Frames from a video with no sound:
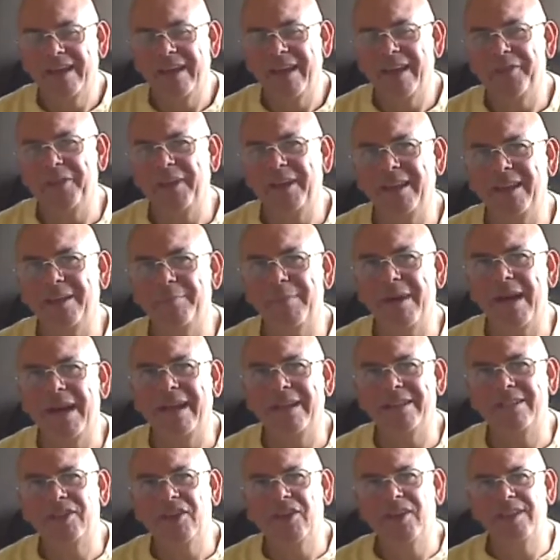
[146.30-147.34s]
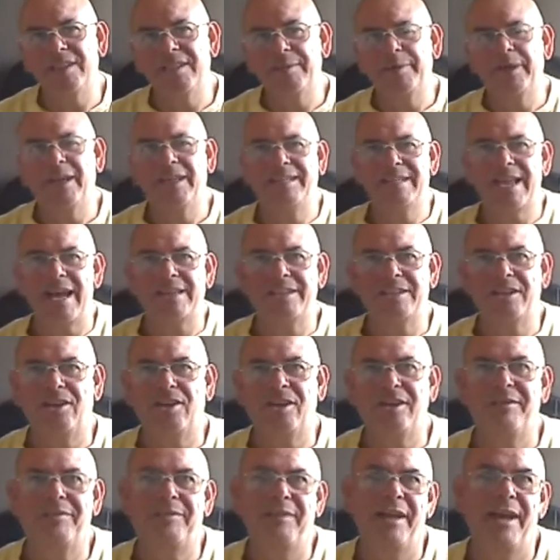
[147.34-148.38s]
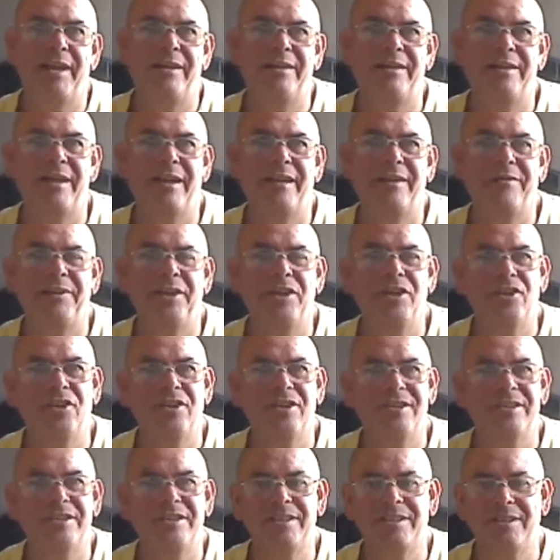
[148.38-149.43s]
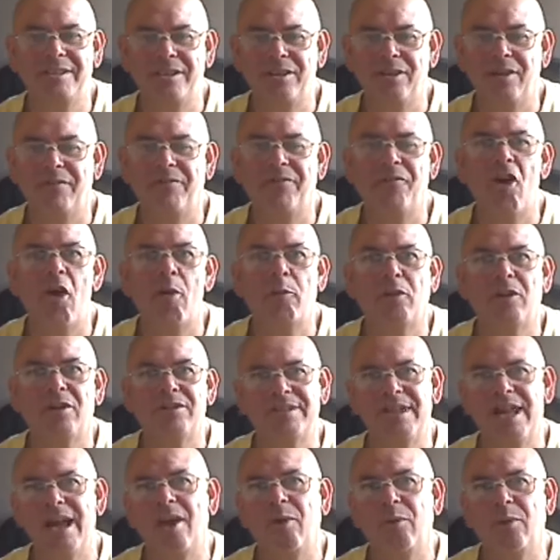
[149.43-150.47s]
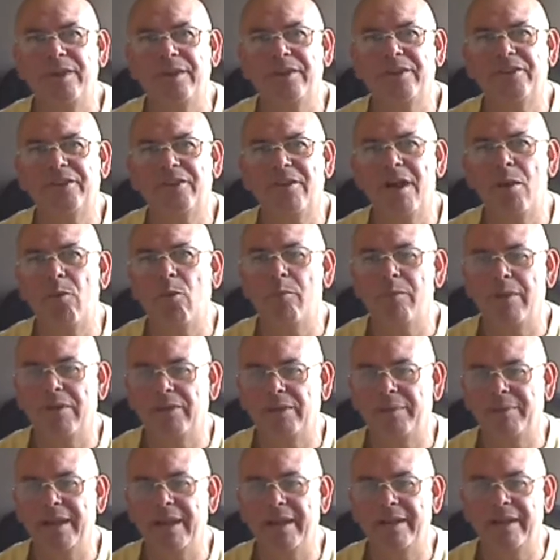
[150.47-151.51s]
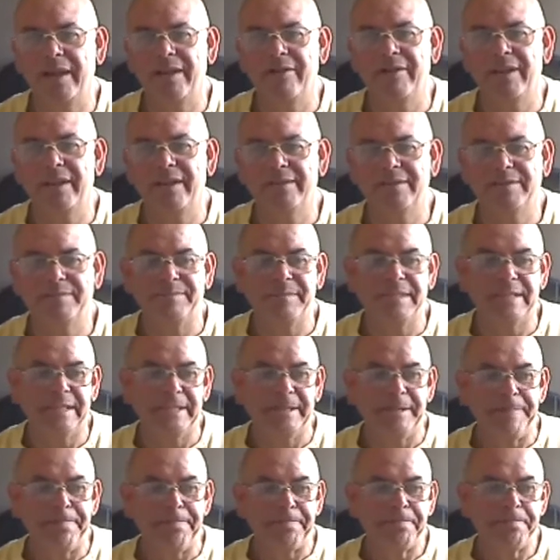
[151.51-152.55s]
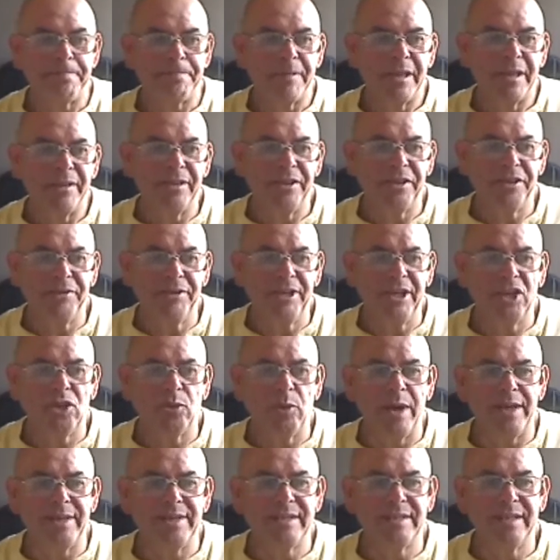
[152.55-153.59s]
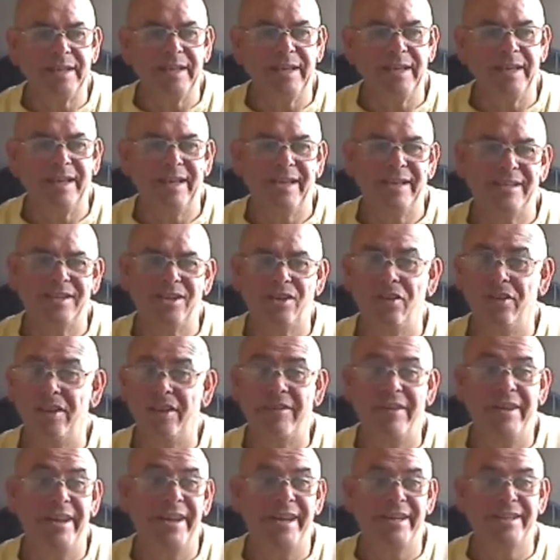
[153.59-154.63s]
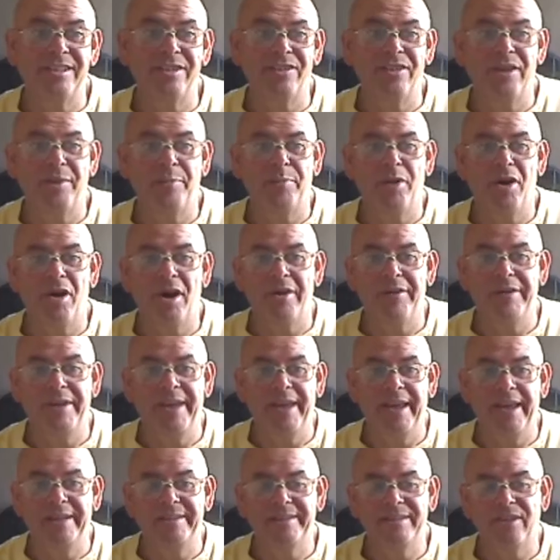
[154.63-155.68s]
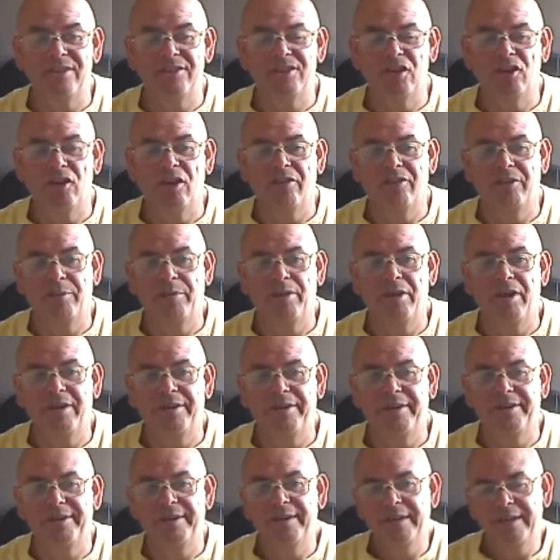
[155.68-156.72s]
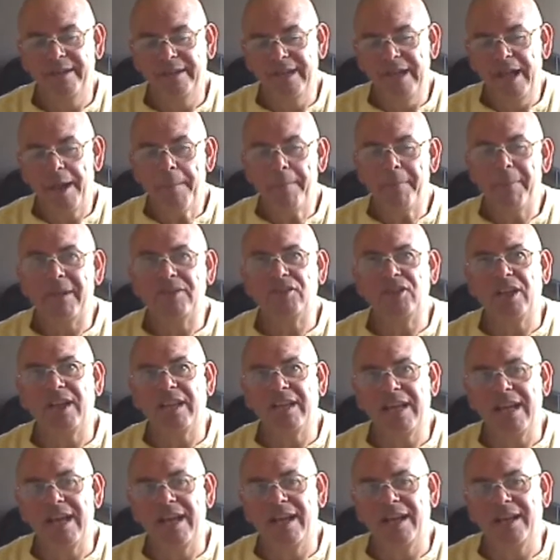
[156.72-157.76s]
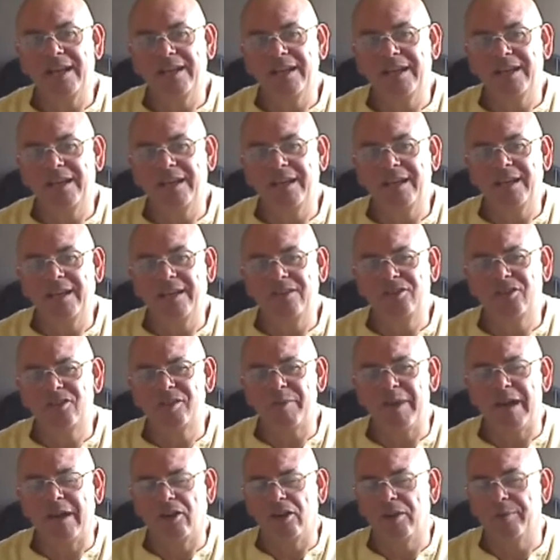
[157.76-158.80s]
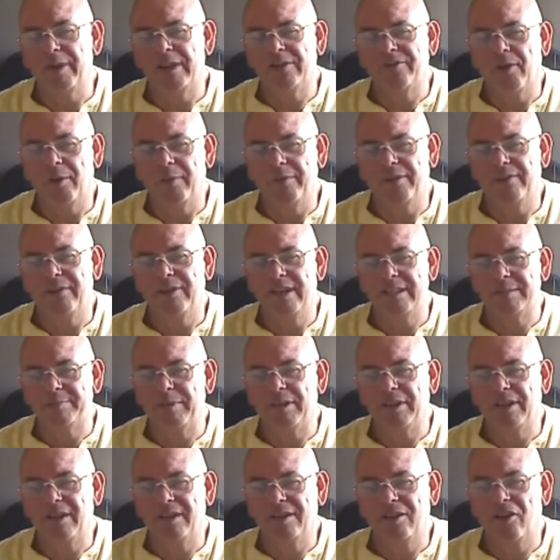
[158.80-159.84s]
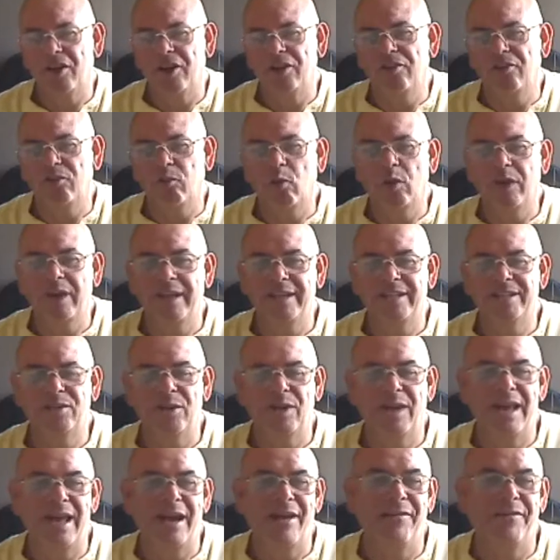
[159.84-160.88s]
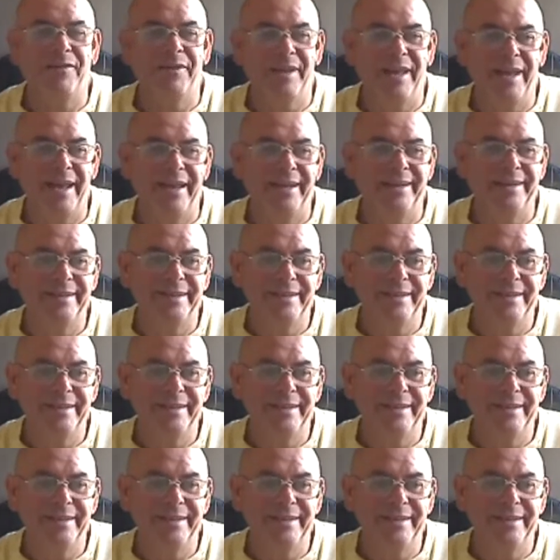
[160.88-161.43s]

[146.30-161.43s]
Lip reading: I think it might turn into be a tactical affair, and then if it does, form goes out the window, so I won't be having a bet in that race. The 320, it's another race, another poor race, not to go overboard on. Magic Cat, just about got the best form in the race, but got enough weight to allow for that.